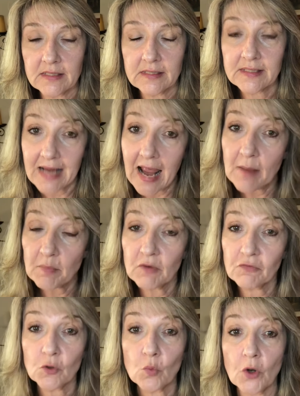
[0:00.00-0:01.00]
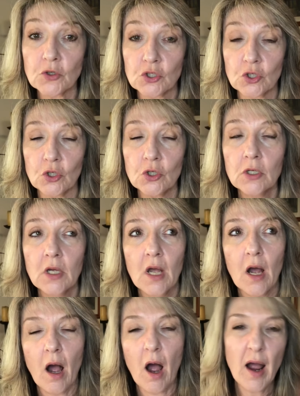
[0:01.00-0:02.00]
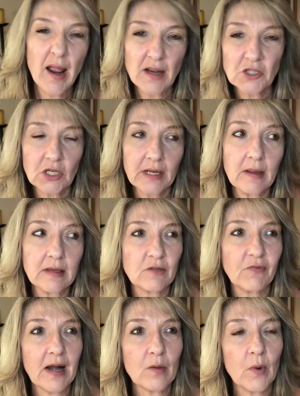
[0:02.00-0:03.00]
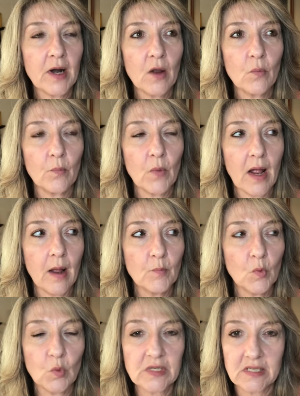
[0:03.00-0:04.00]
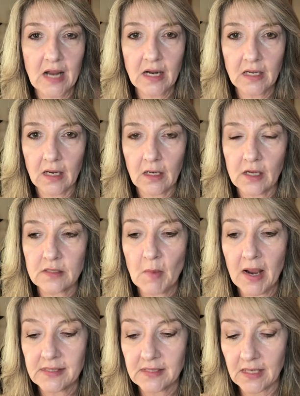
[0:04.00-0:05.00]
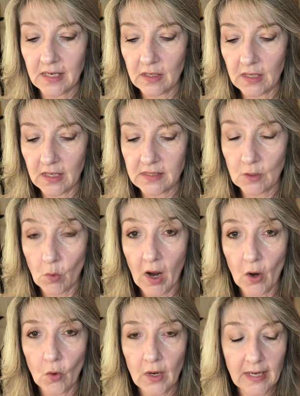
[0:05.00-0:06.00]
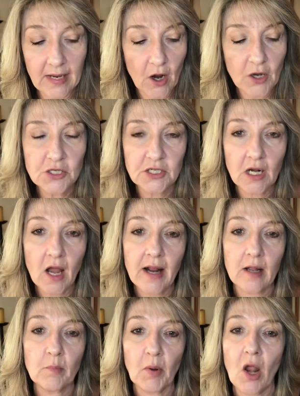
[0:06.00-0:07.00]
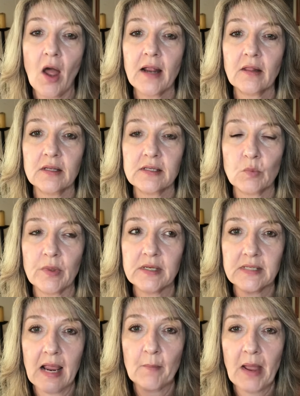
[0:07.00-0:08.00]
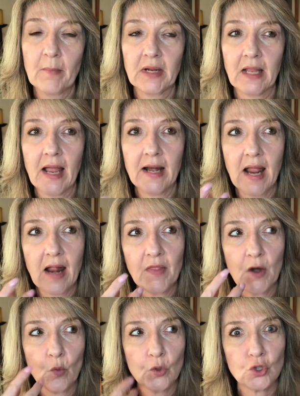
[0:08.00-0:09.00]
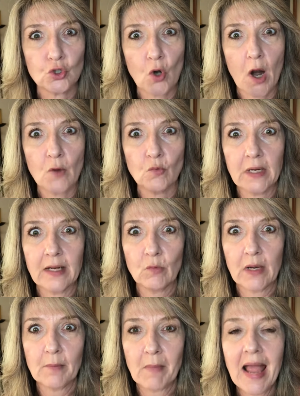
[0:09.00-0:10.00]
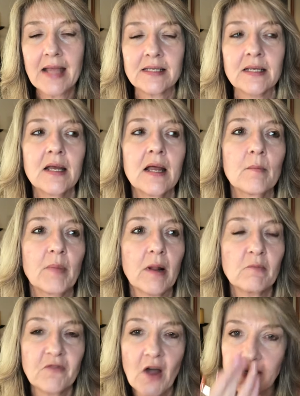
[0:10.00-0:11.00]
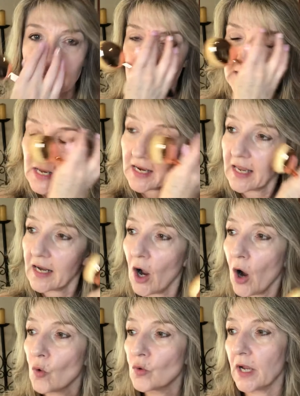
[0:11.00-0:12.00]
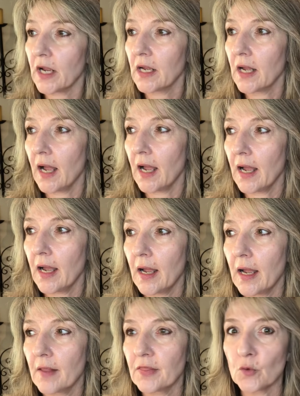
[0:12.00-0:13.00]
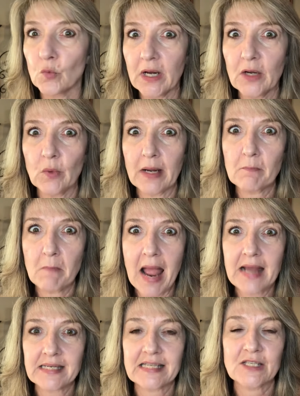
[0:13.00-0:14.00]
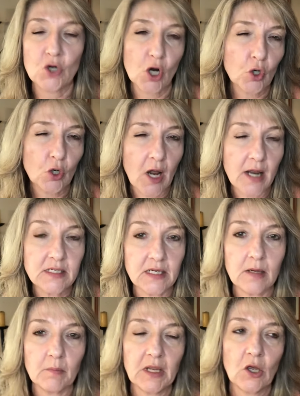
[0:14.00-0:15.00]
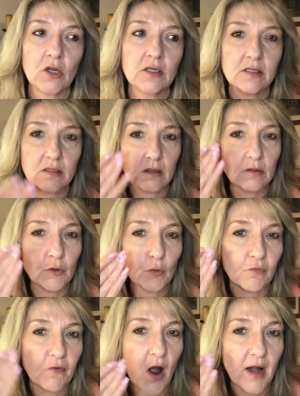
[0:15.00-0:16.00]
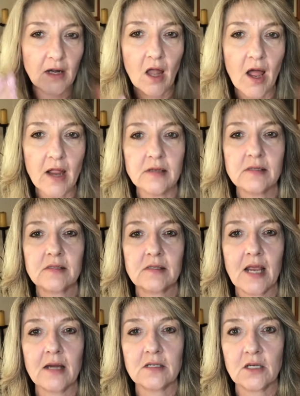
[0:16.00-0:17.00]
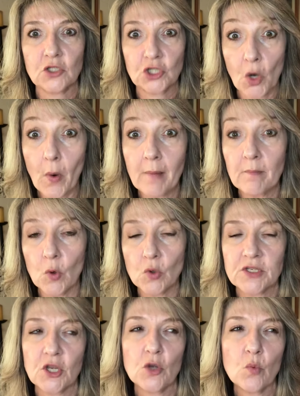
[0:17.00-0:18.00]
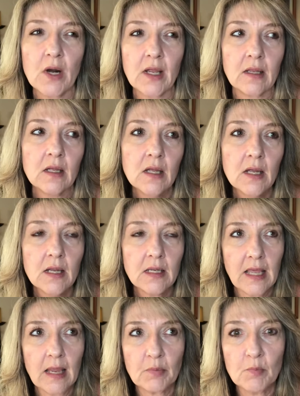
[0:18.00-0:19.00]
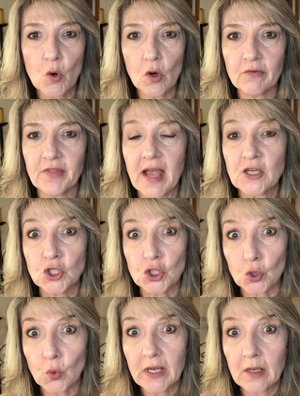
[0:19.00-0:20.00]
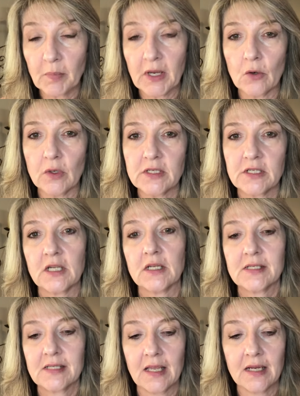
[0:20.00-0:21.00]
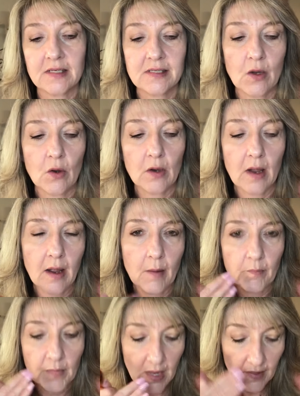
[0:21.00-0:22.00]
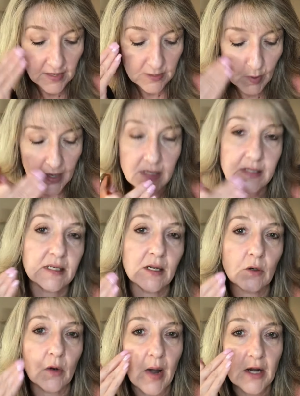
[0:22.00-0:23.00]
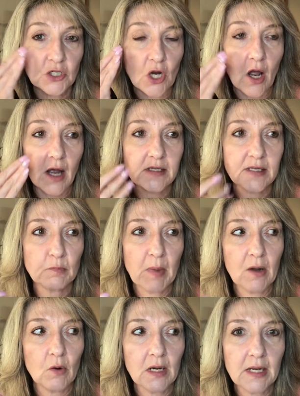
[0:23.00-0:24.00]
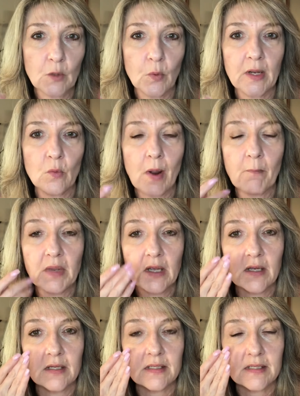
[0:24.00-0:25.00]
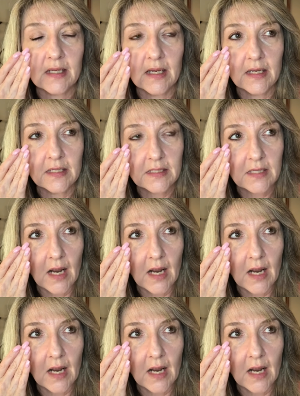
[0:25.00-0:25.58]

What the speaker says: damp if you want to. I actually, it's funny, when I was younger, because my skin is quite oily, I used to like applying this with a damp applicator and then it would dry really, really matte. But I'm finding as I get older, the really, really matte is not a good idea because little fine lines tend to show up more. So you want to keep more of that dewy appearance to your skin. So that's why concealer around your eyes is better, a liquidy one, because it